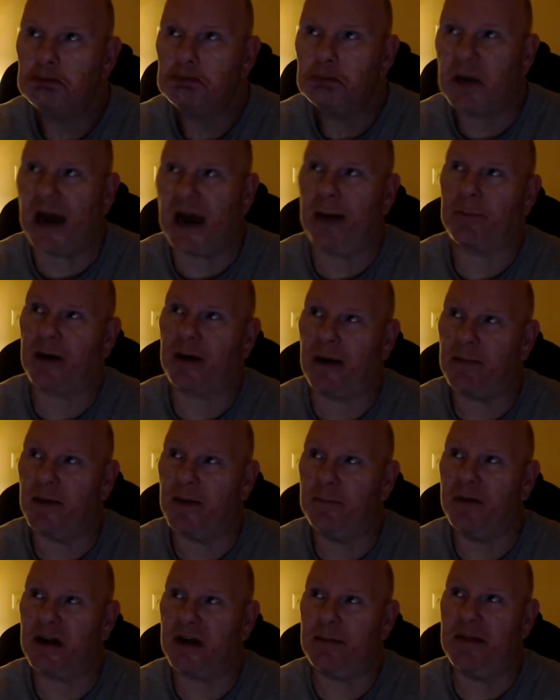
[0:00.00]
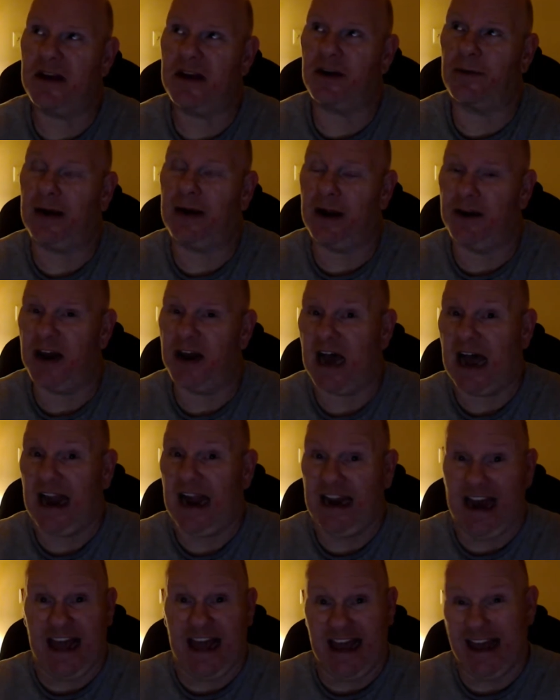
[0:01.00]
I probably put them in around 9
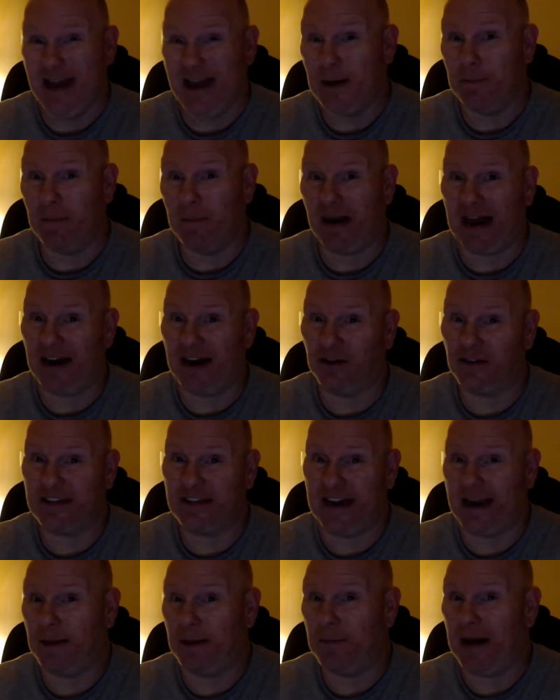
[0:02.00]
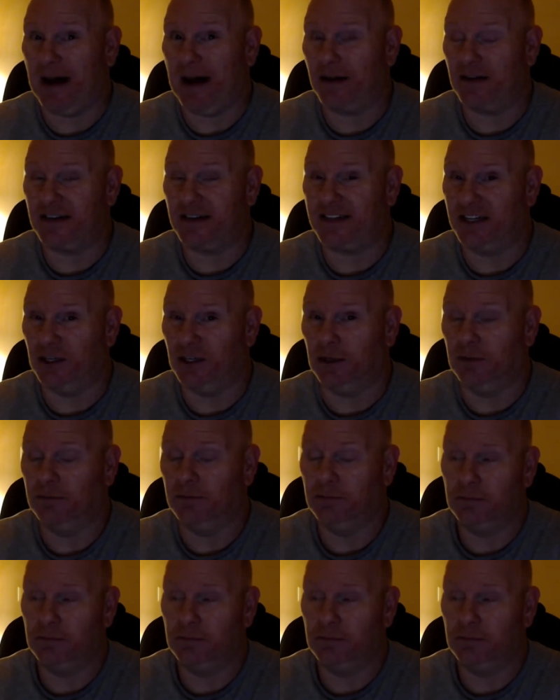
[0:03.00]
a.m. and I don't take them out until